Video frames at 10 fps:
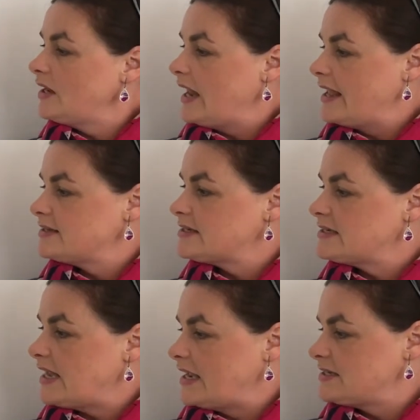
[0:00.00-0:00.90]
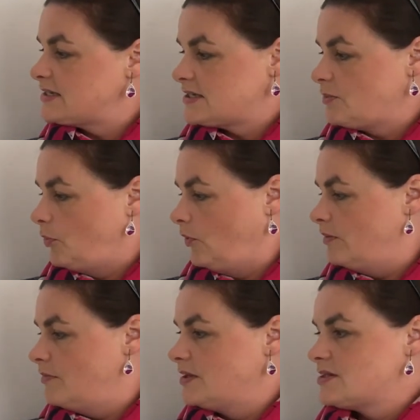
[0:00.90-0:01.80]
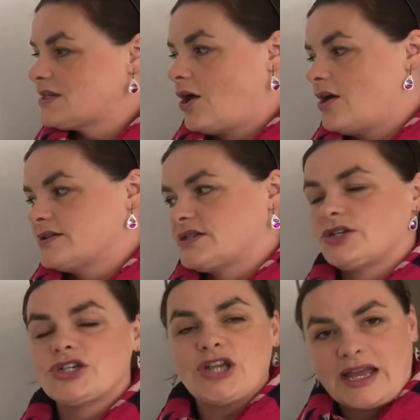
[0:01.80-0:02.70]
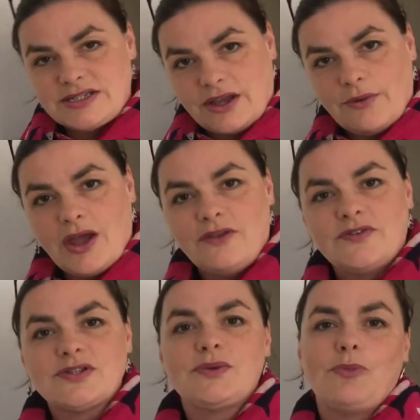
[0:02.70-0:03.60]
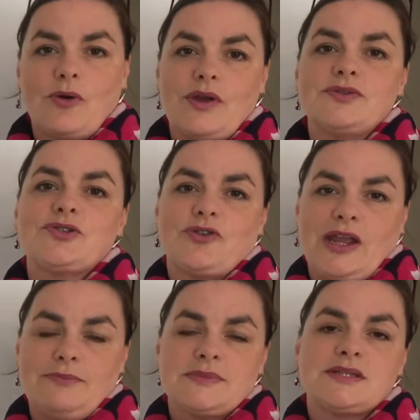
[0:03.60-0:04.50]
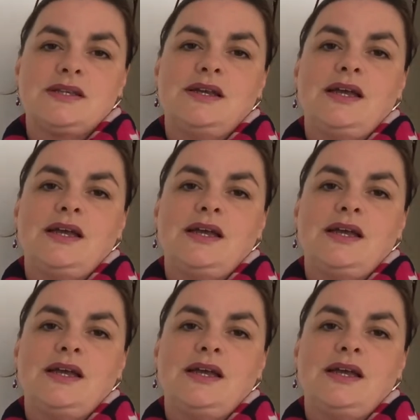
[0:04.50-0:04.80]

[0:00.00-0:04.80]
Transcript: let today's disappointments cast a shadow over tomorrow's dreams.